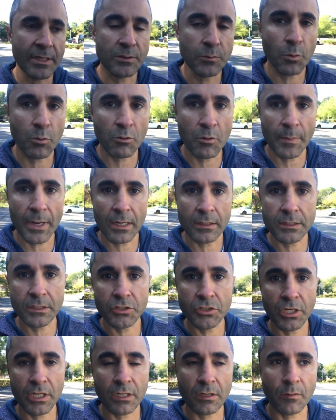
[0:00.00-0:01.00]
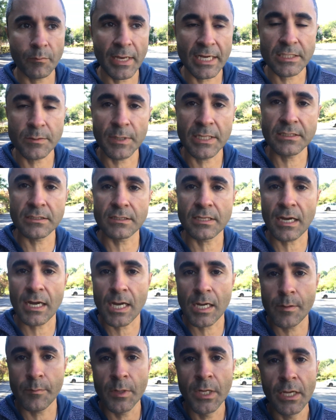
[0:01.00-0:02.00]
That's what we're about on this channel, maximizing
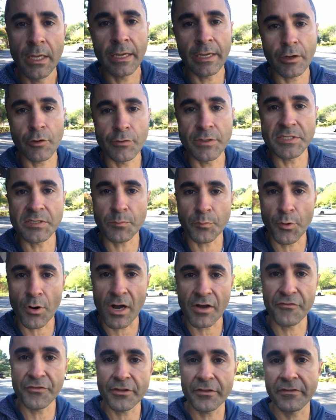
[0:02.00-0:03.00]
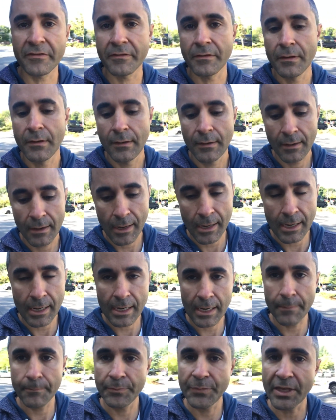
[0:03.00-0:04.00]
time, increasing profits.
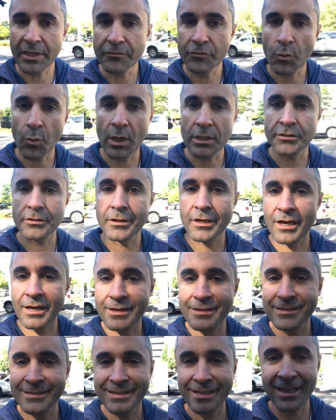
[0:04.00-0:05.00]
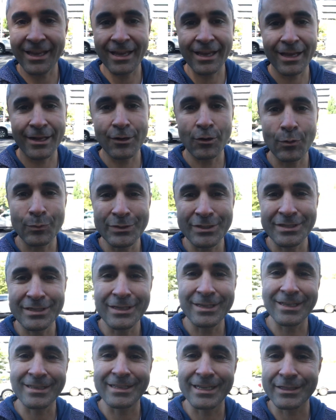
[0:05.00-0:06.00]
Um, thanks for watching, guys, and hope to
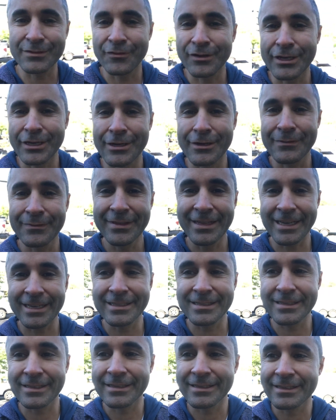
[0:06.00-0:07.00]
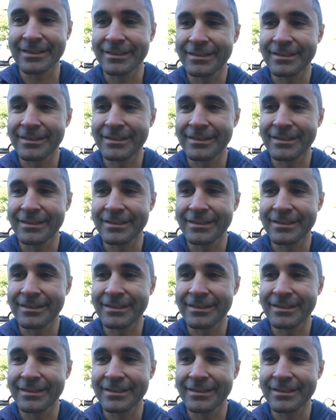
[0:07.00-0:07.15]
see you on the next video. Thanks.